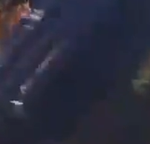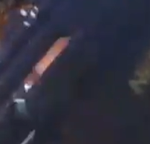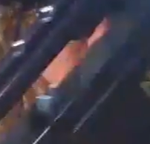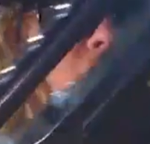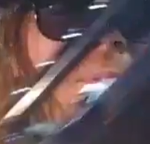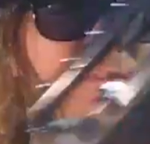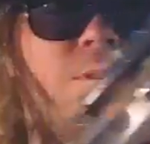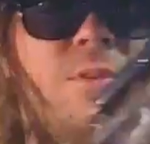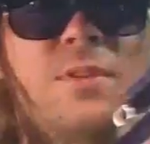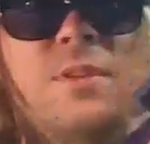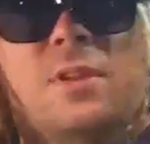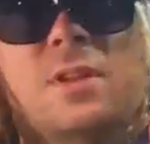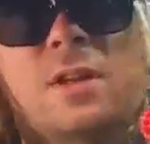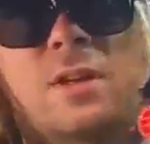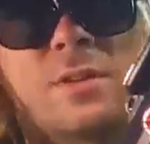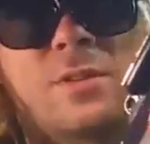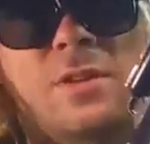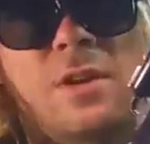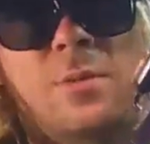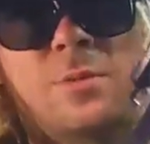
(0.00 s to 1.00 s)
like the clip's in the
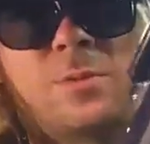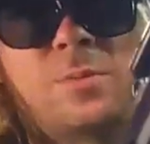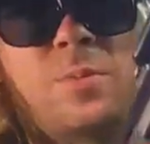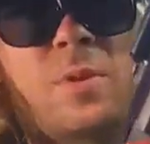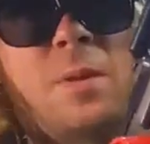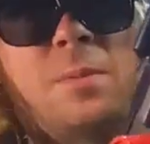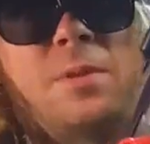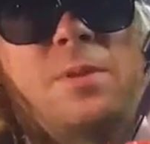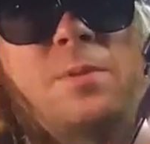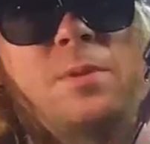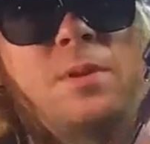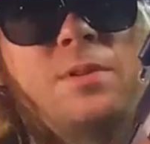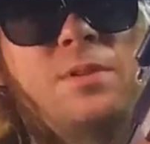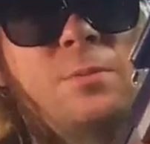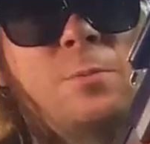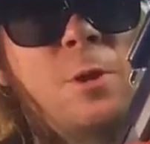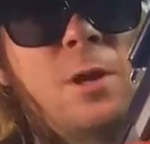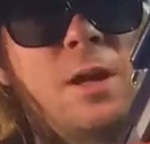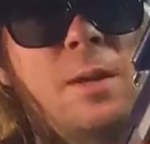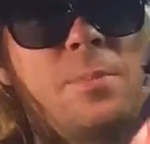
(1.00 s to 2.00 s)
long shot. Probably the
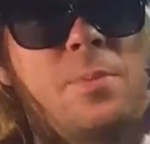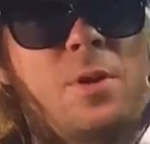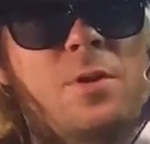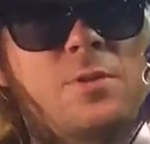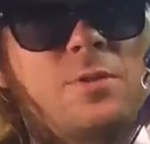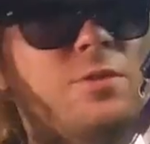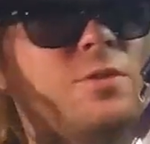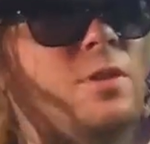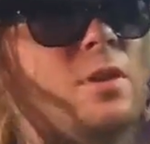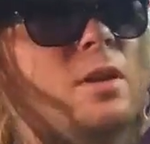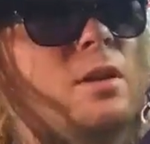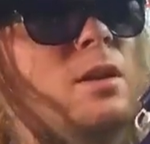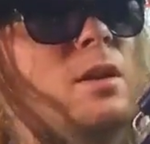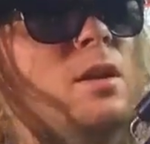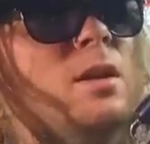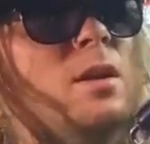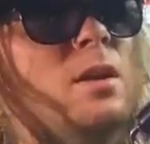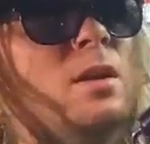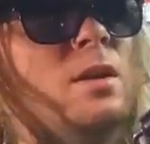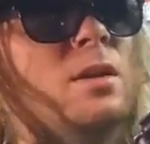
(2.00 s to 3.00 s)
reason why I purchased it,
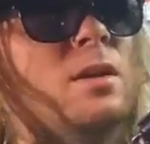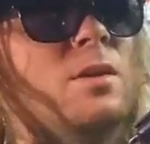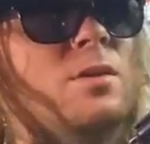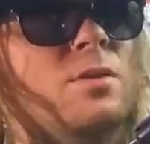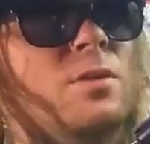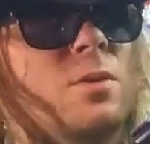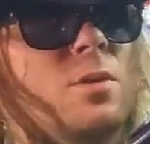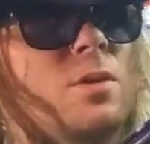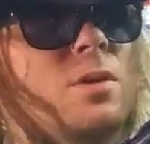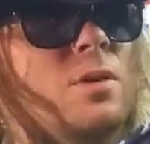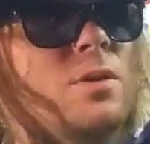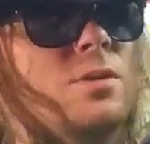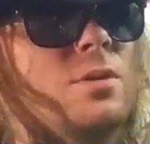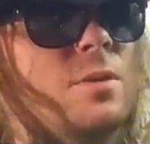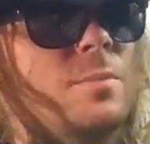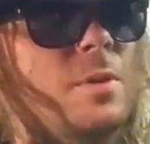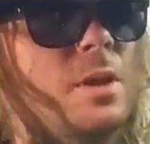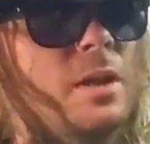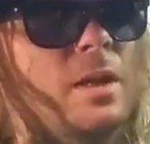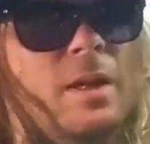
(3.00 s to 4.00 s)
because Lord knows I'm